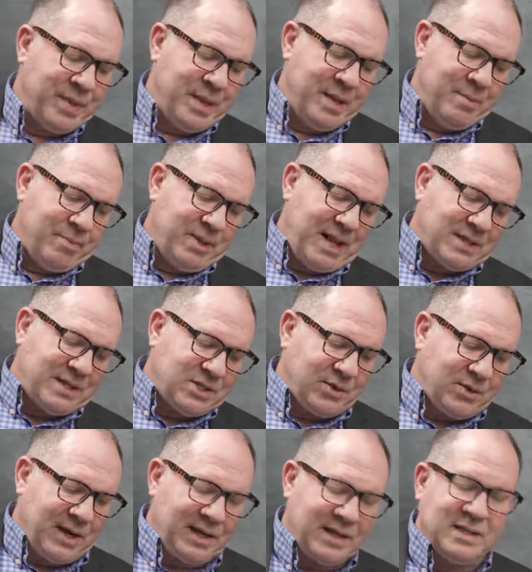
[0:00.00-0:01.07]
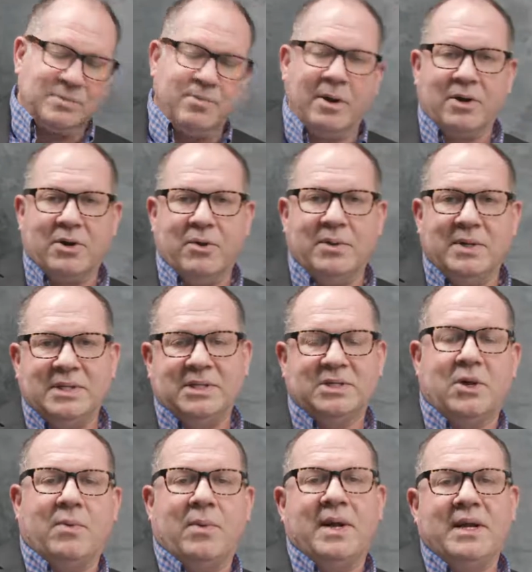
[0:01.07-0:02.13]
But that's all right, because Mark Owens is
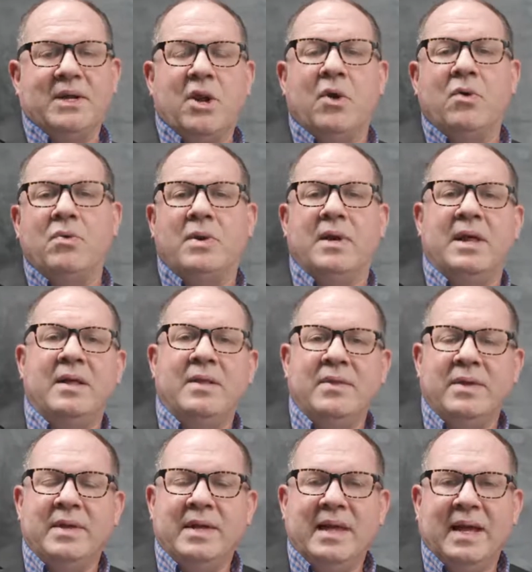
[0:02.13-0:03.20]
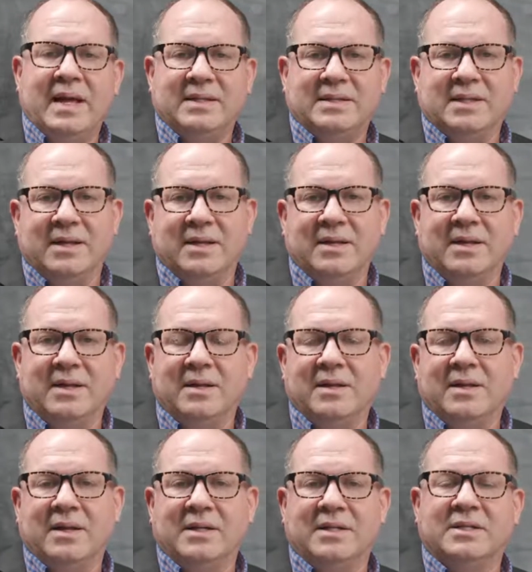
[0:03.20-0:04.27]
already known as a
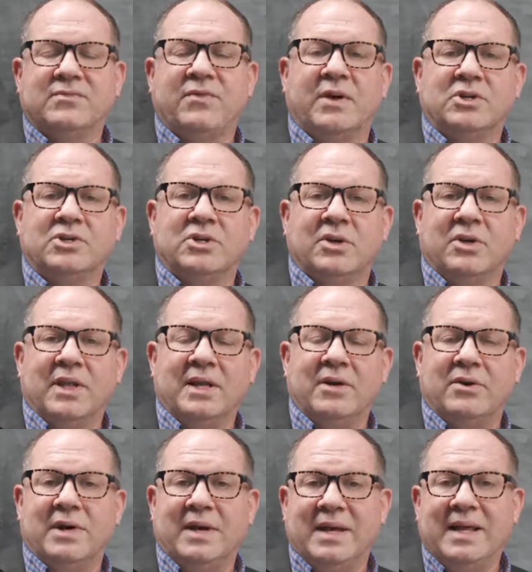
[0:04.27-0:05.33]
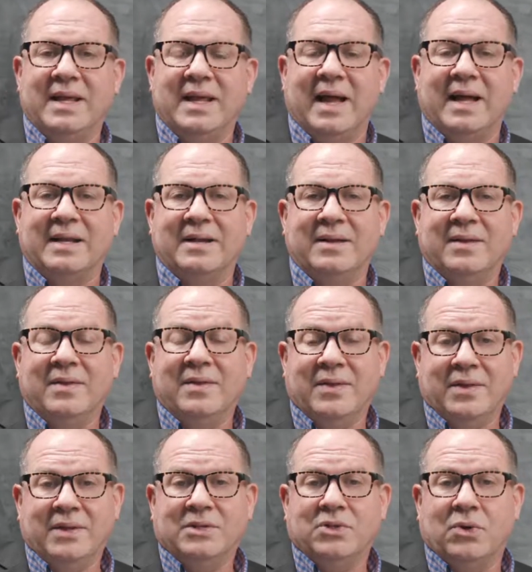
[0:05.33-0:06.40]
dysfunctional leader, and he got
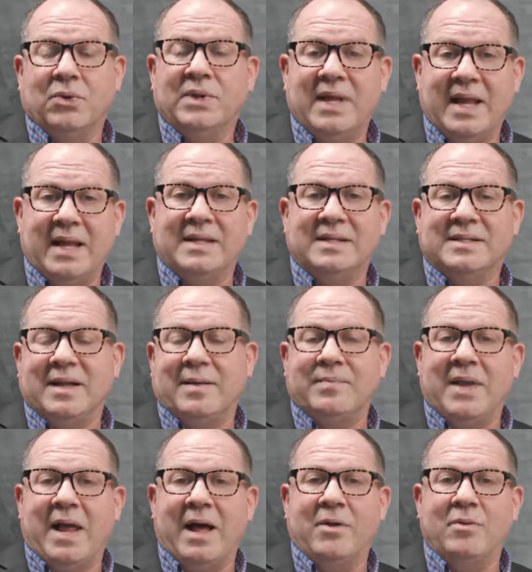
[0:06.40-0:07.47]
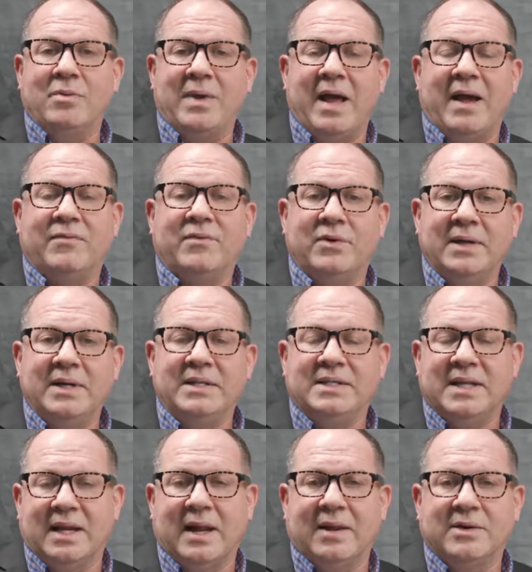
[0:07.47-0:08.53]
told he had to step down after he
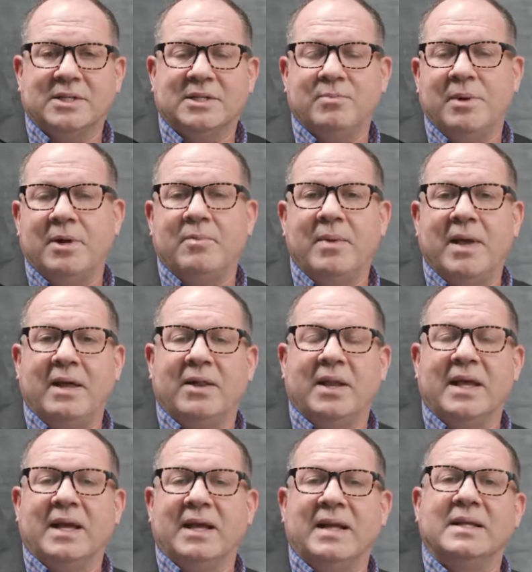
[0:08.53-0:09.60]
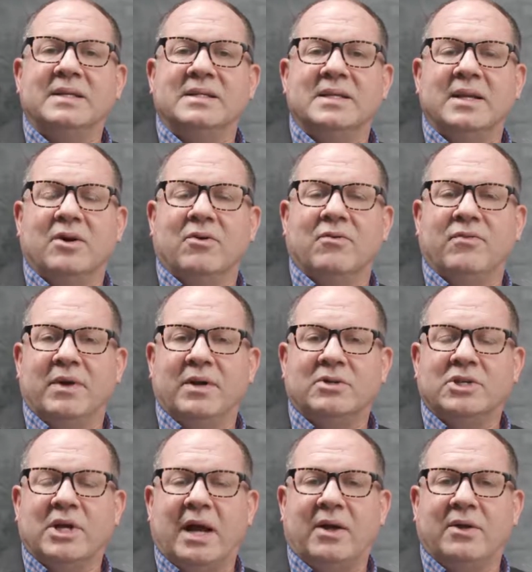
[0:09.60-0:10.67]
sent out a smear mailing against Daryl
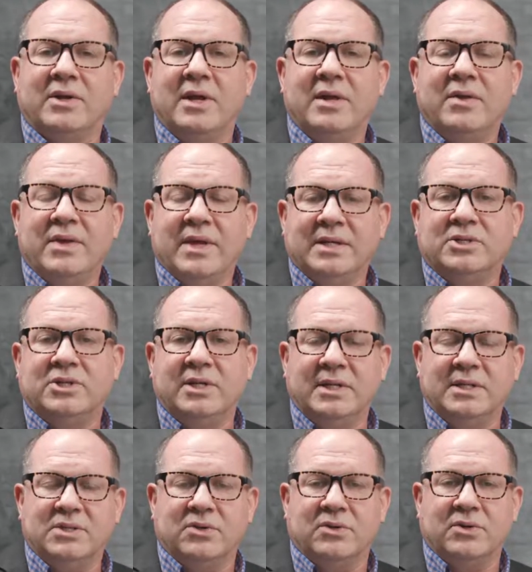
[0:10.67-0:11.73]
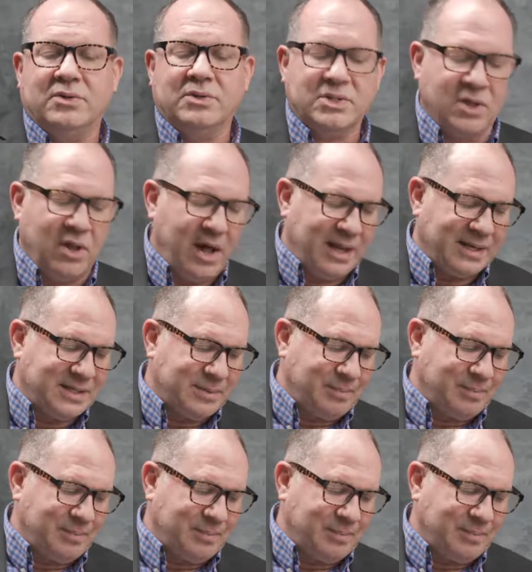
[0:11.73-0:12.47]
Fairchild and Shanice Turner-Sloss.